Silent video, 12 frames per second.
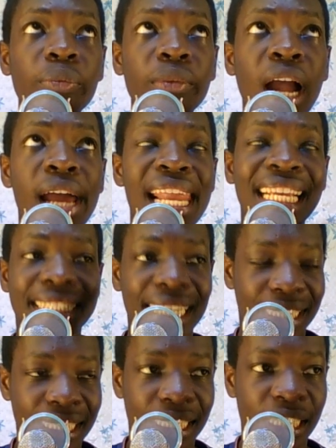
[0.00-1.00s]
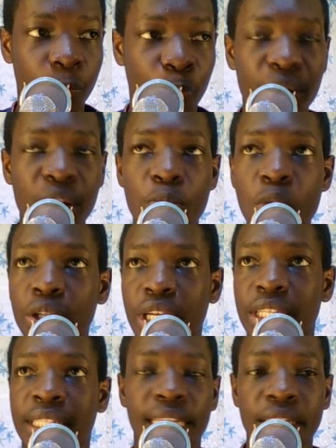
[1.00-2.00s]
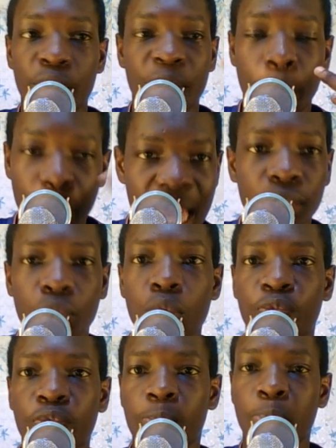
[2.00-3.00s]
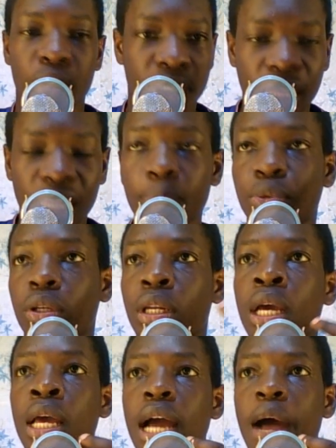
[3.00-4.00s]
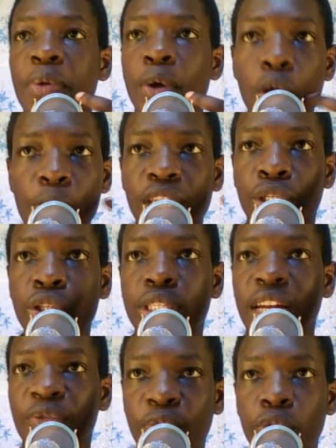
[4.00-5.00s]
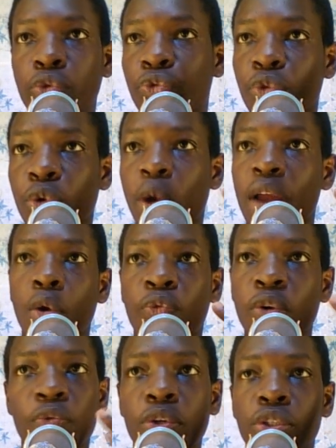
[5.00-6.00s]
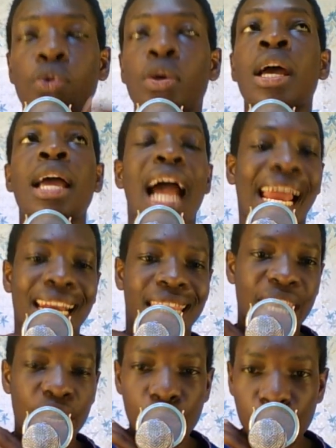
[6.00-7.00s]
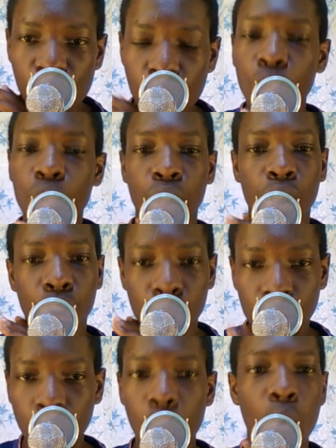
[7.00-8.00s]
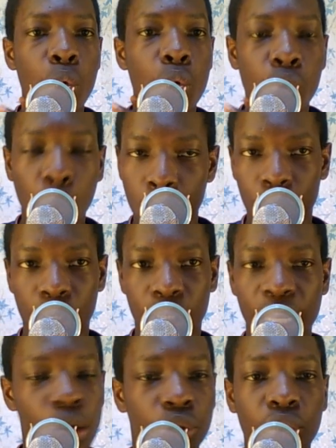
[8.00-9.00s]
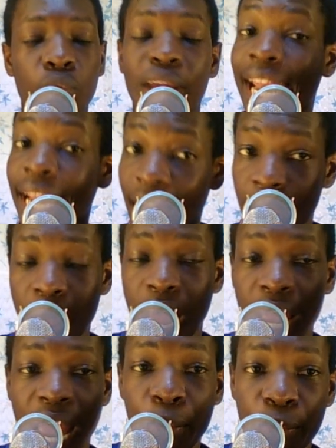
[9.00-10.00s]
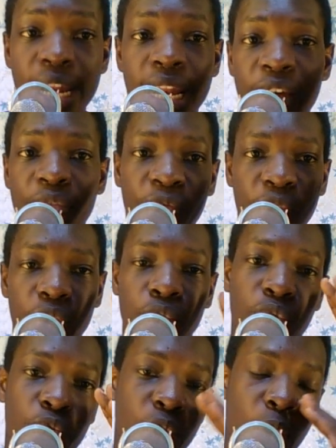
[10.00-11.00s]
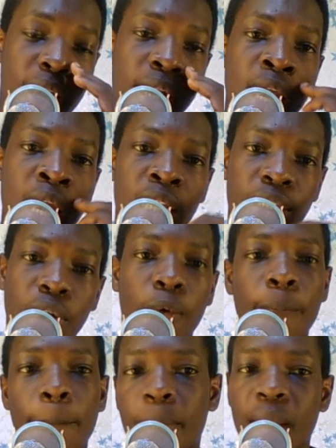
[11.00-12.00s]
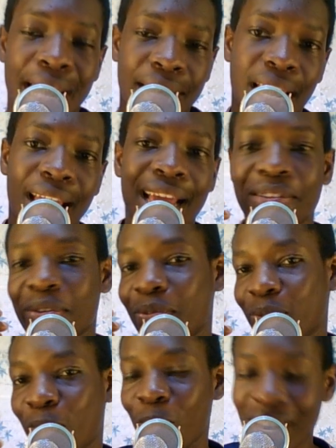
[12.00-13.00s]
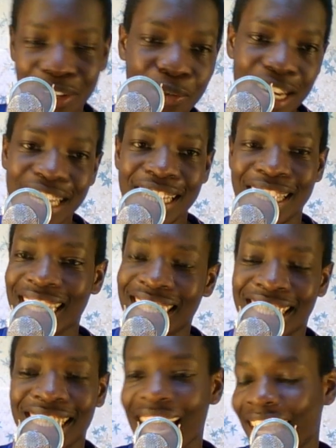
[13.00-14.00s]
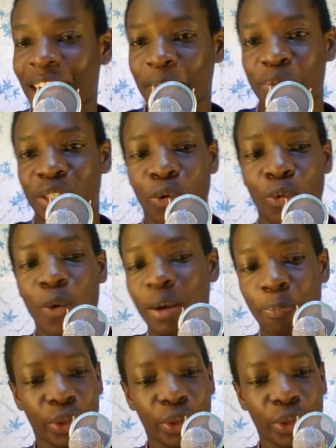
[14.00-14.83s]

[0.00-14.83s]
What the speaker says: Leicester City's Brendan Rodgers. He plays good football. Southampton, they always use that 4-2-3-1 or 4-4-2, and they look so good. They look so good. I really love the 4-2-3-1. So, and what really these lineups, or what